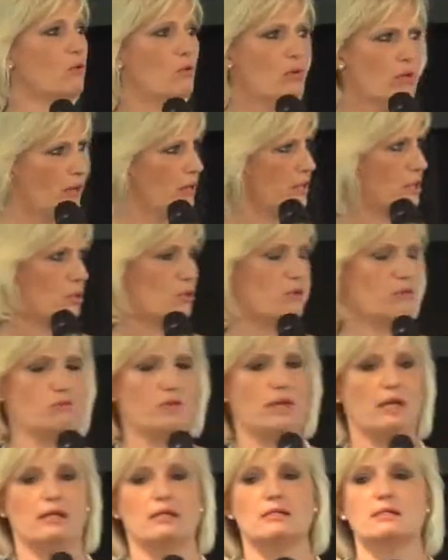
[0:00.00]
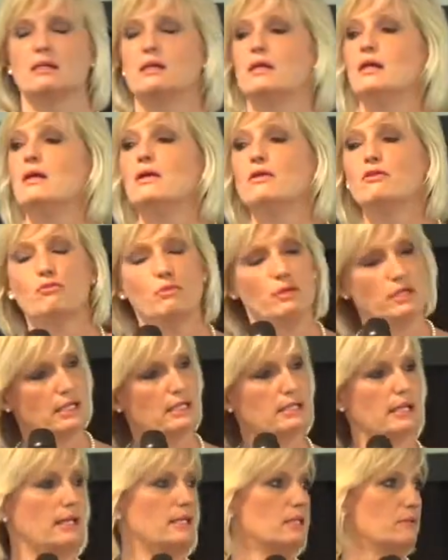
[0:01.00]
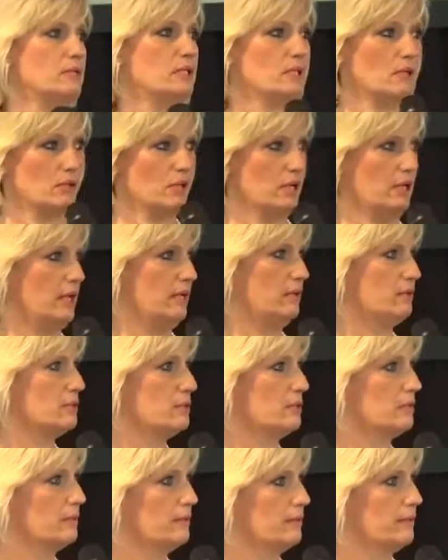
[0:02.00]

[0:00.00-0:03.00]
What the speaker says: all those sort of things. 3 days later, we sold our house.